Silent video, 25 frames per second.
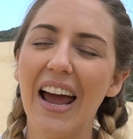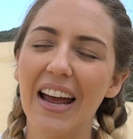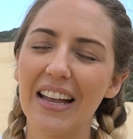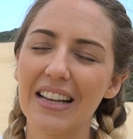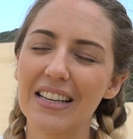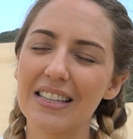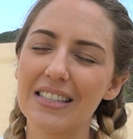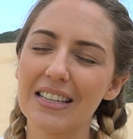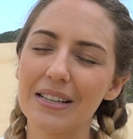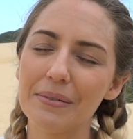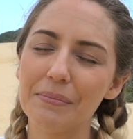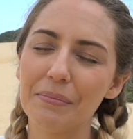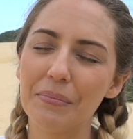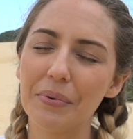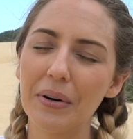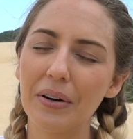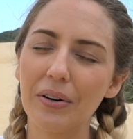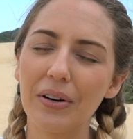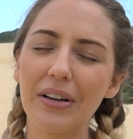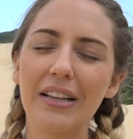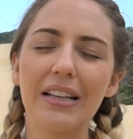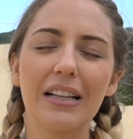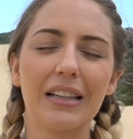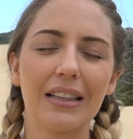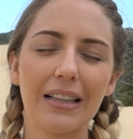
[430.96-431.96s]
and at some
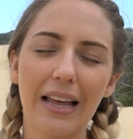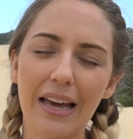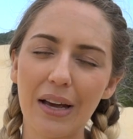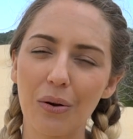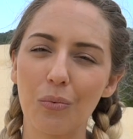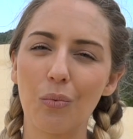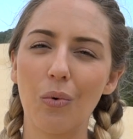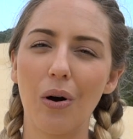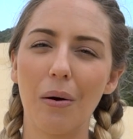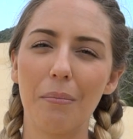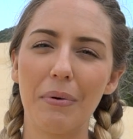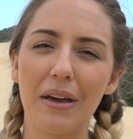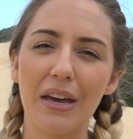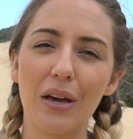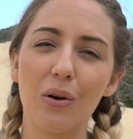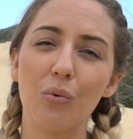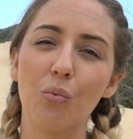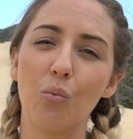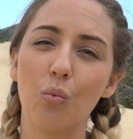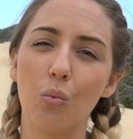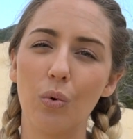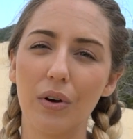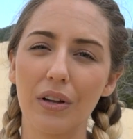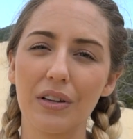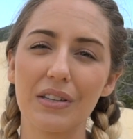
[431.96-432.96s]
point Lake Wabi
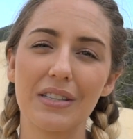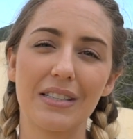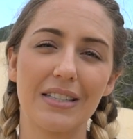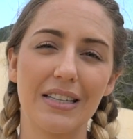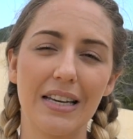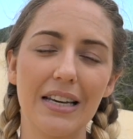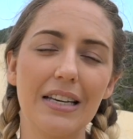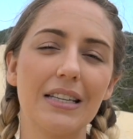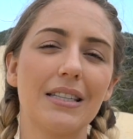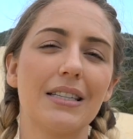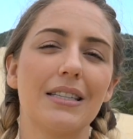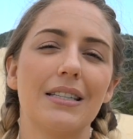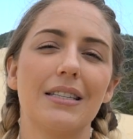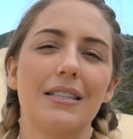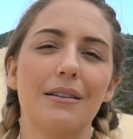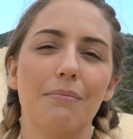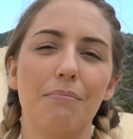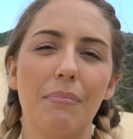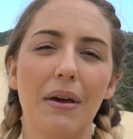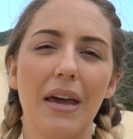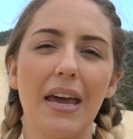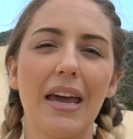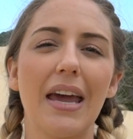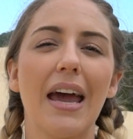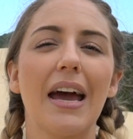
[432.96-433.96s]
will cease to
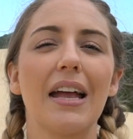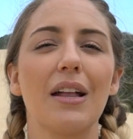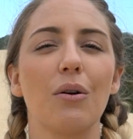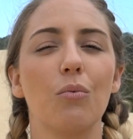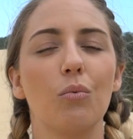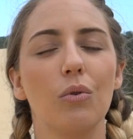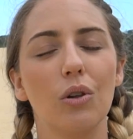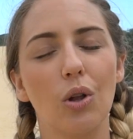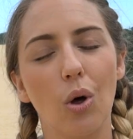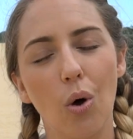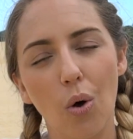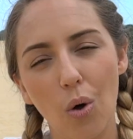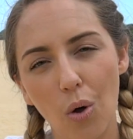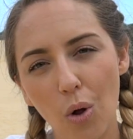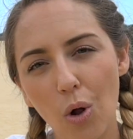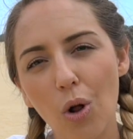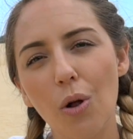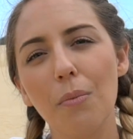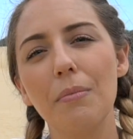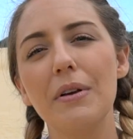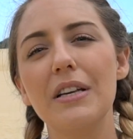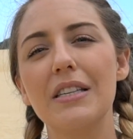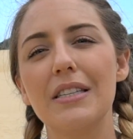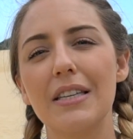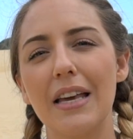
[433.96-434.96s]
be and it will
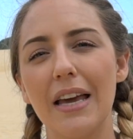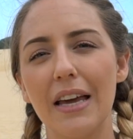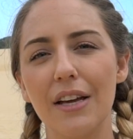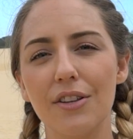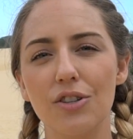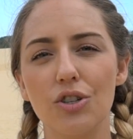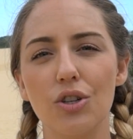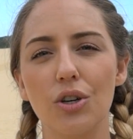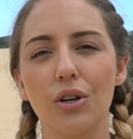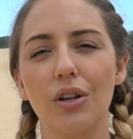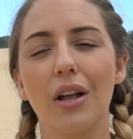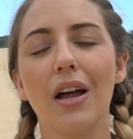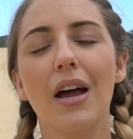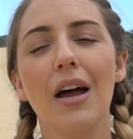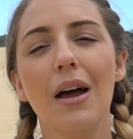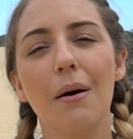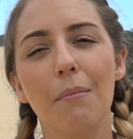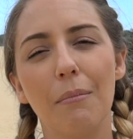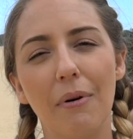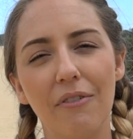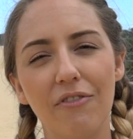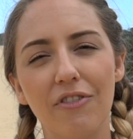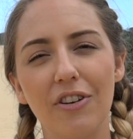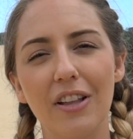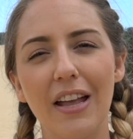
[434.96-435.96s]
all be sand dune.
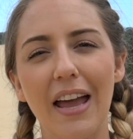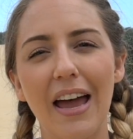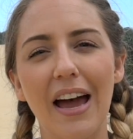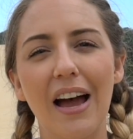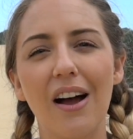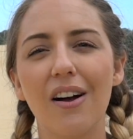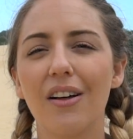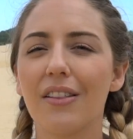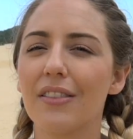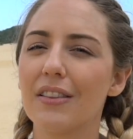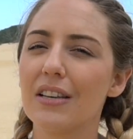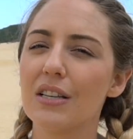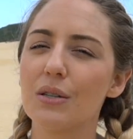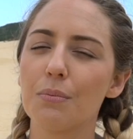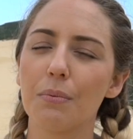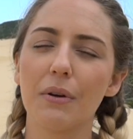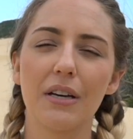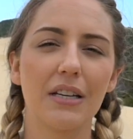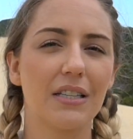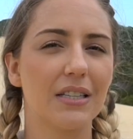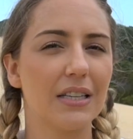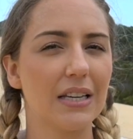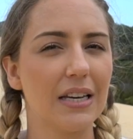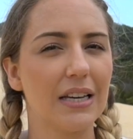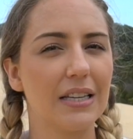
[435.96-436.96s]
But for now, this
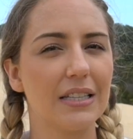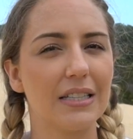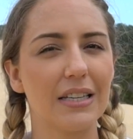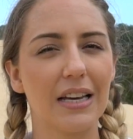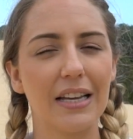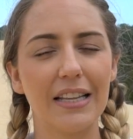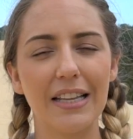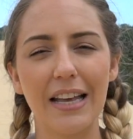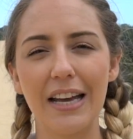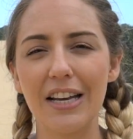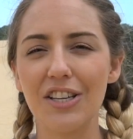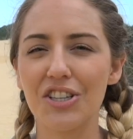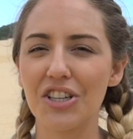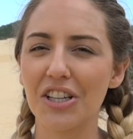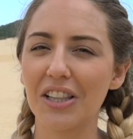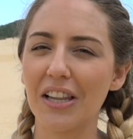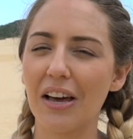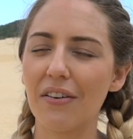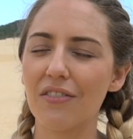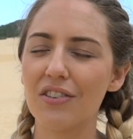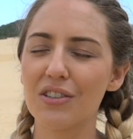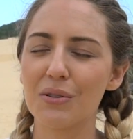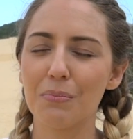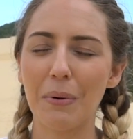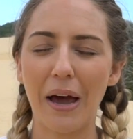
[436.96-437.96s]
place is a nature
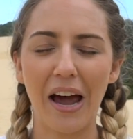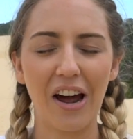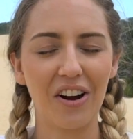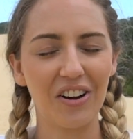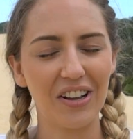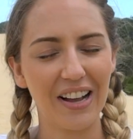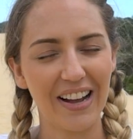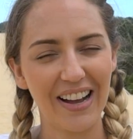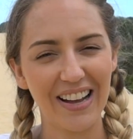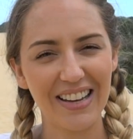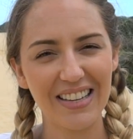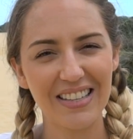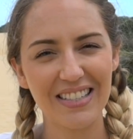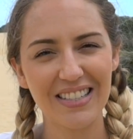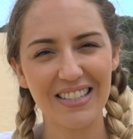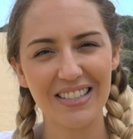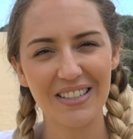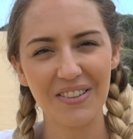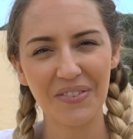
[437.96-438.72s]
lover's paradise.